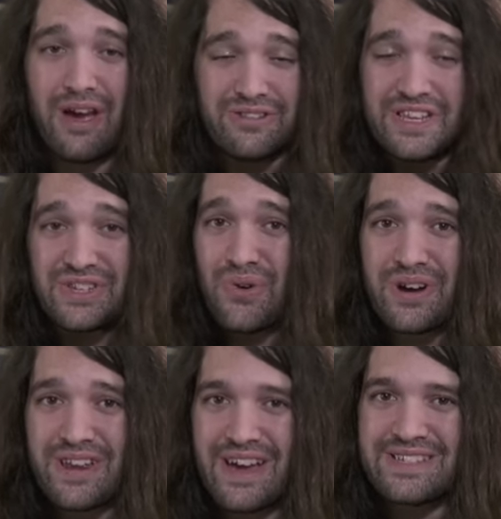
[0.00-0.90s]

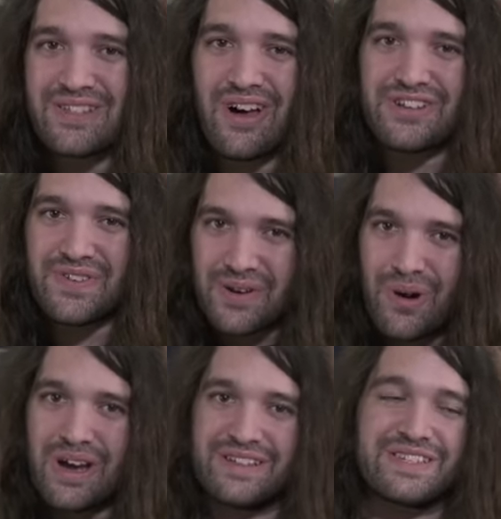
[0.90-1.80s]
disorganized the launch event
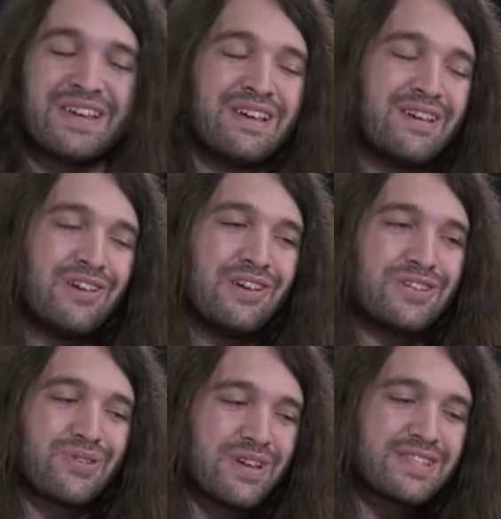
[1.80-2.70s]
was.
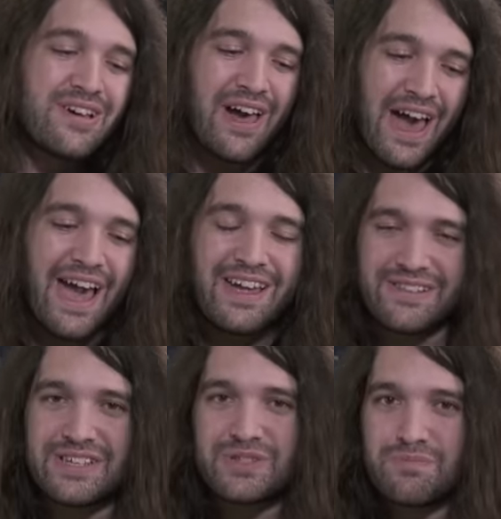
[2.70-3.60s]
So Intel
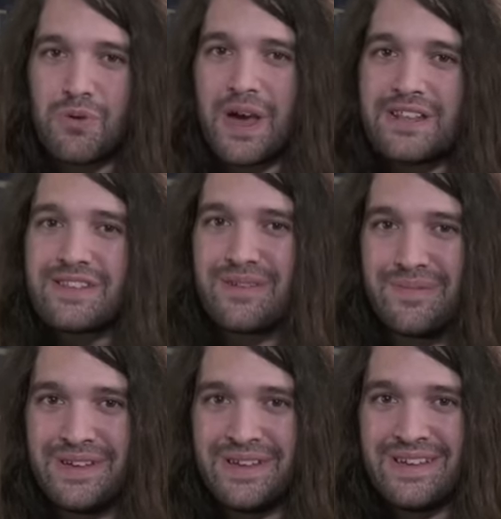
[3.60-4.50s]
had this momentum,
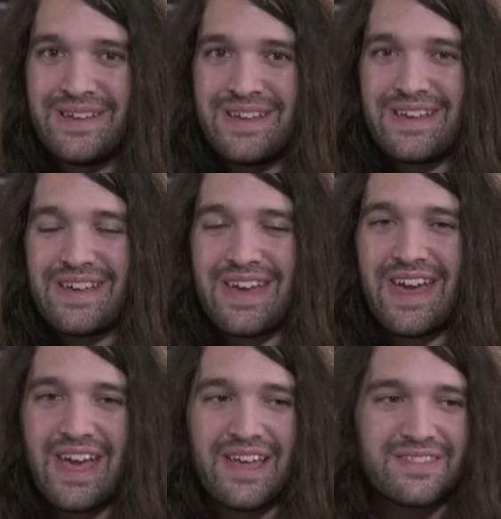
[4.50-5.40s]

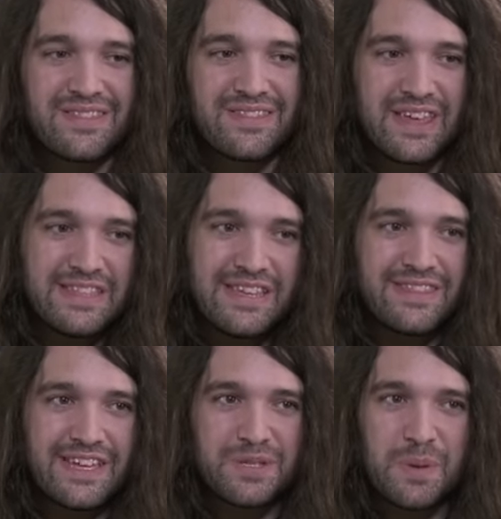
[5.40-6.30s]
and they
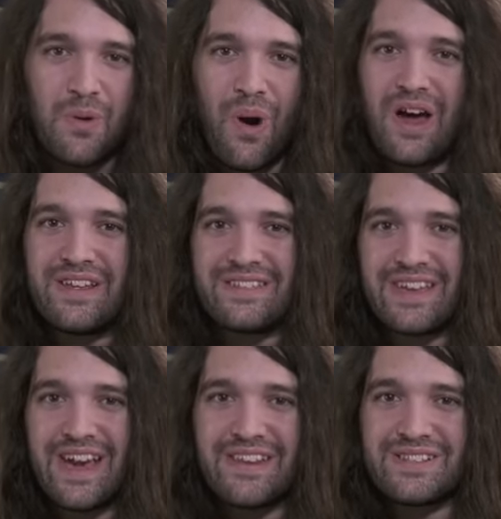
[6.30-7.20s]
did things people wanted.
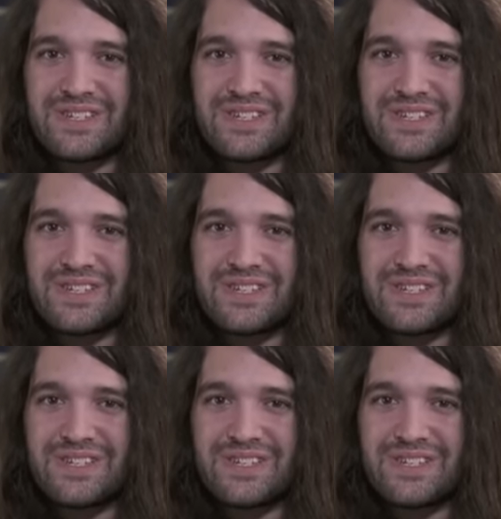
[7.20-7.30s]
They added